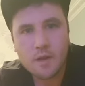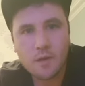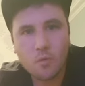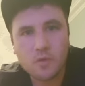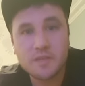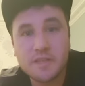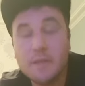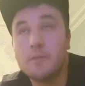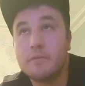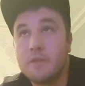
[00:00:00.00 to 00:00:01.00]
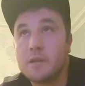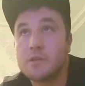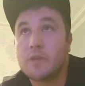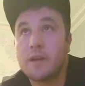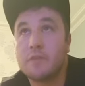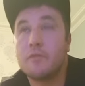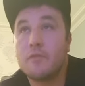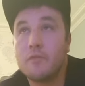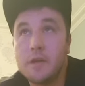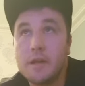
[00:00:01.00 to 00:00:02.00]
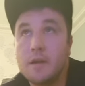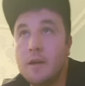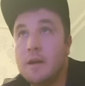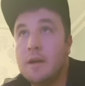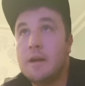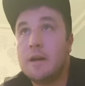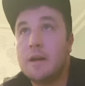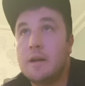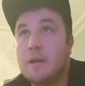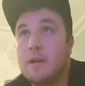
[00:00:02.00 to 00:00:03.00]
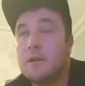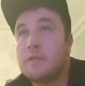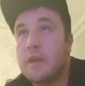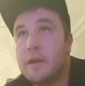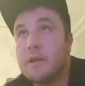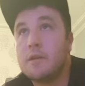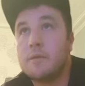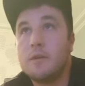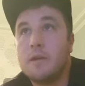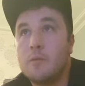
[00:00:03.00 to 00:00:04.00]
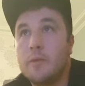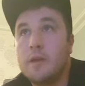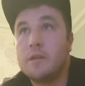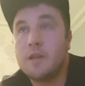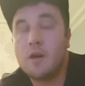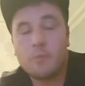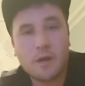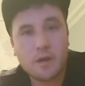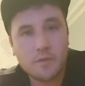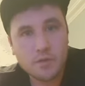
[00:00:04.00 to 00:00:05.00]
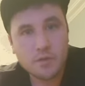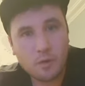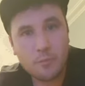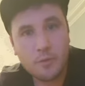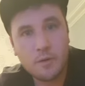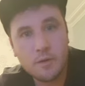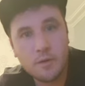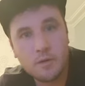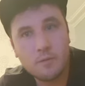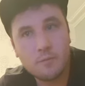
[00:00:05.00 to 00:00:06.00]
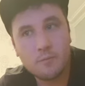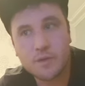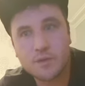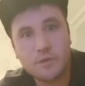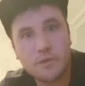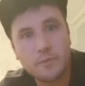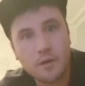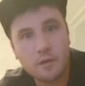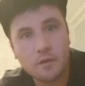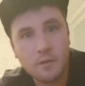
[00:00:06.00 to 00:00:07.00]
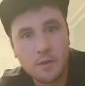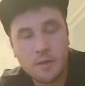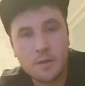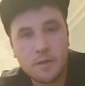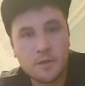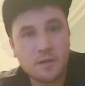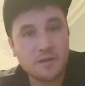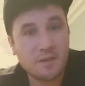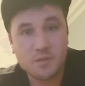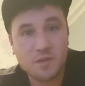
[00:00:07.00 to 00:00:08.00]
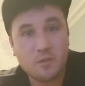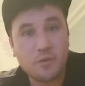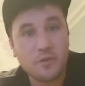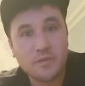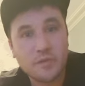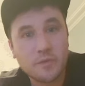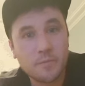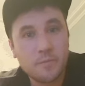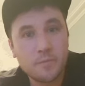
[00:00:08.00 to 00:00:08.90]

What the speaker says: what team of flies? So I can have three. Okay, it would be a diawbach on the top, buzzard in the middle, and a damsel on the point.